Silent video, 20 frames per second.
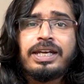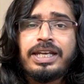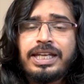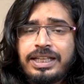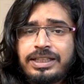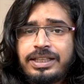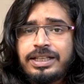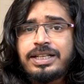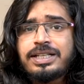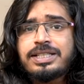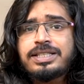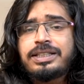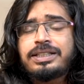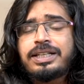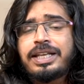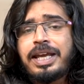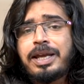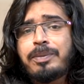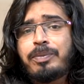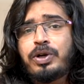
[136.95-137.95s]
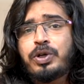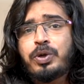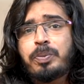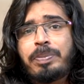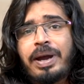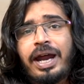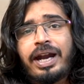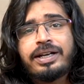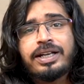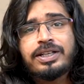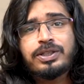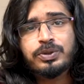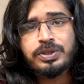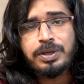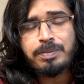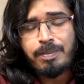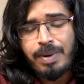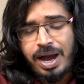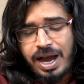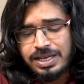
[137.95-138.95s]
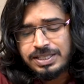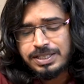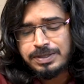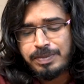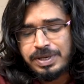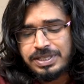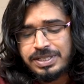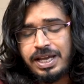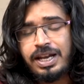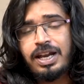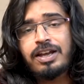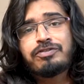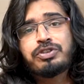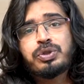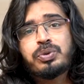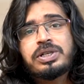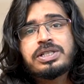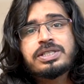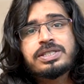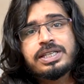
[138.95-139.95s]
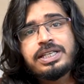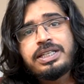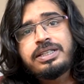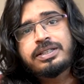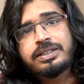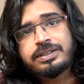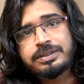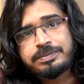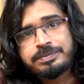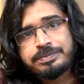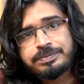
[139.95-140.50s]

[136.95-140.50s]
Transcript: Neither is it able to pander to the mass masala viewers either.